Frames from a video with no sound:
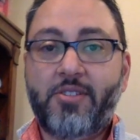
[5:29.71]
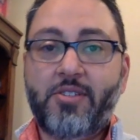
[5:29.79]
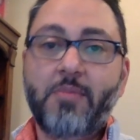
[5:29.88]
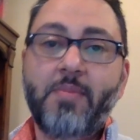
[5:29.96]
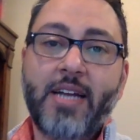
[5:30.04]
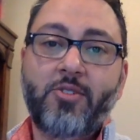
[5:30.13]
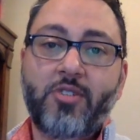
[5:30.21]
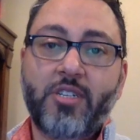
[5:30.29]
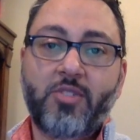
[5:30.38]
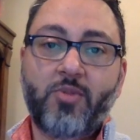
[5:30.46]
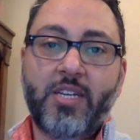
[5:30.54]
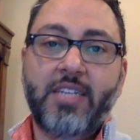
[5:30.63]

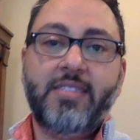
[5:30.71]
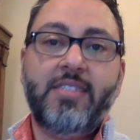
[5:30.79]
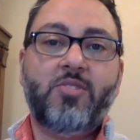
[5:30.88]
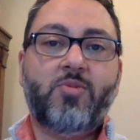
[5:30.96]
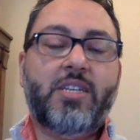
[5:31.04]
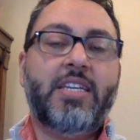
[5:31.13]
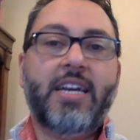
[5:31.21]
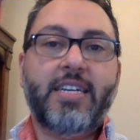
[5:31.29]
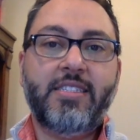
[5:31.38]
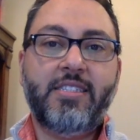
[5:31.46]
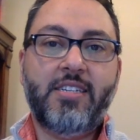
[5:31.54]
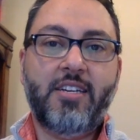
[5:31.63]
Symmetrics
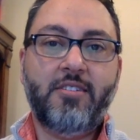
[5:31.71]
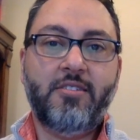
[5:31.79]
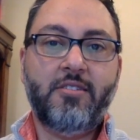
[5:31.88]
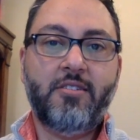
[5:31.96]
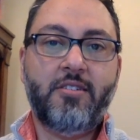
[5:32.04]
2018-2019